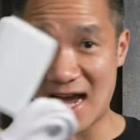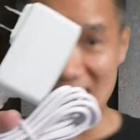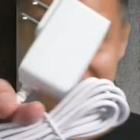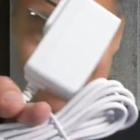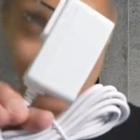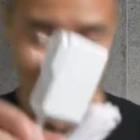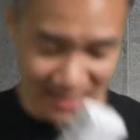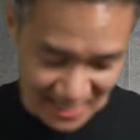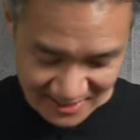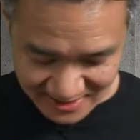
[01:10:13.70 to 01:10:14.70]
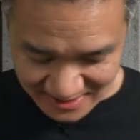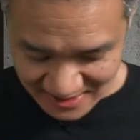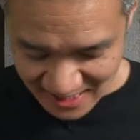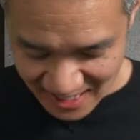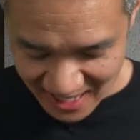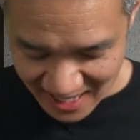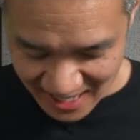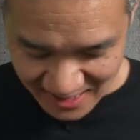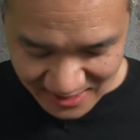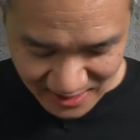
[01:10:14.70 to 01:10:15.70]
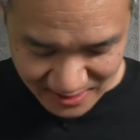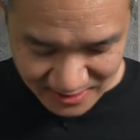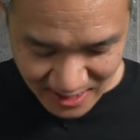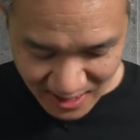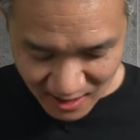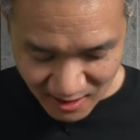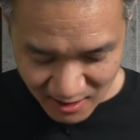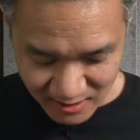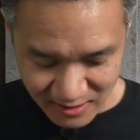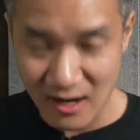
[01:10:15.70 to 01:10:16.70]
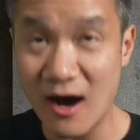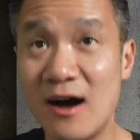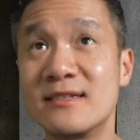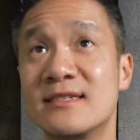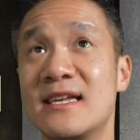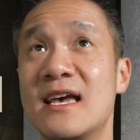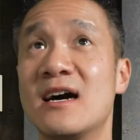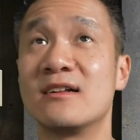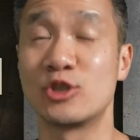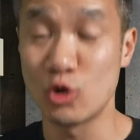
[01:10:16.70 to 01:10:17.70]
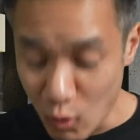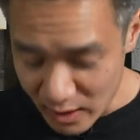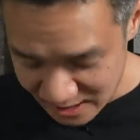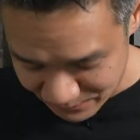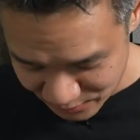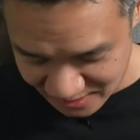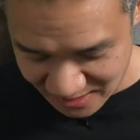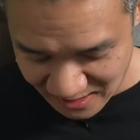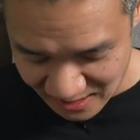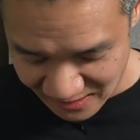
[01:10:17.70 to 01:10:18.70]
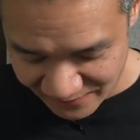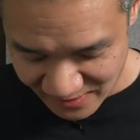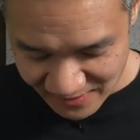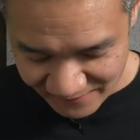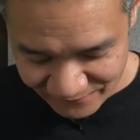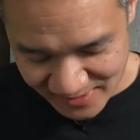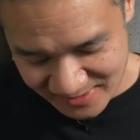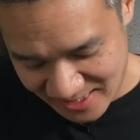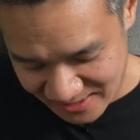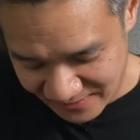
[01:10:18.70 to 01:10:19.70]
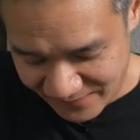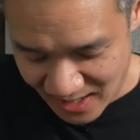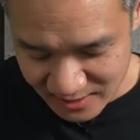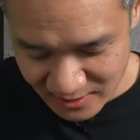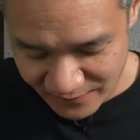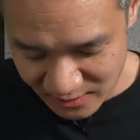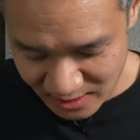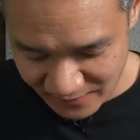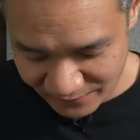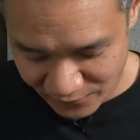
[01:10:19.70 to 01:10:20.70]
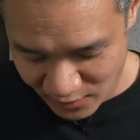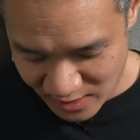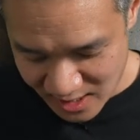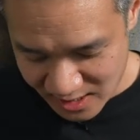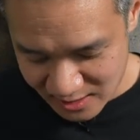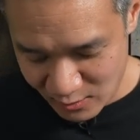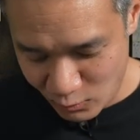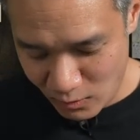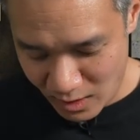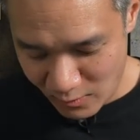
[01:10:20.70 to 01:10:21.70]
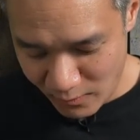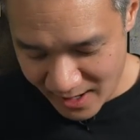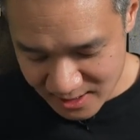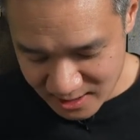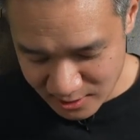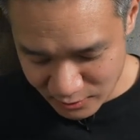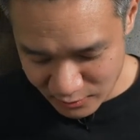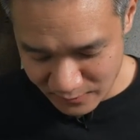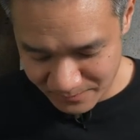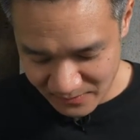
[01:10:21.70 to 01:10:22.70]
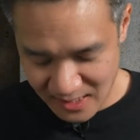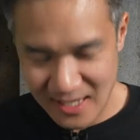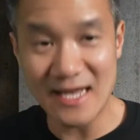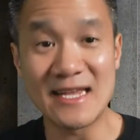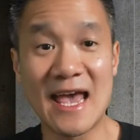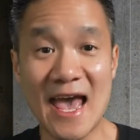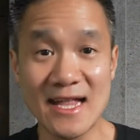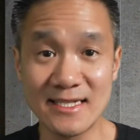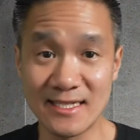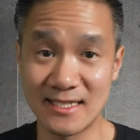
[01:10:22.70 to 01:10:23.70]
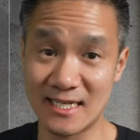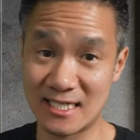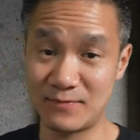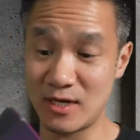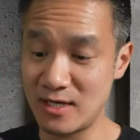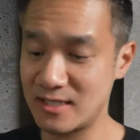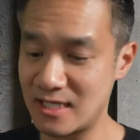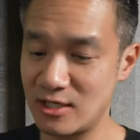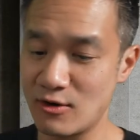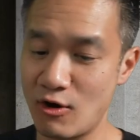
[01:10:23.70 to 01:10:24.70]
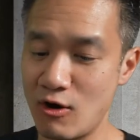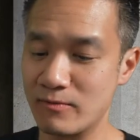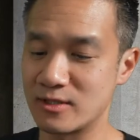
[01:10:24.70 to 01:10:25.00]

IC lights and they are on sale 20% off. Fantastic value if you're looking for the a way to enhance the experience in your home.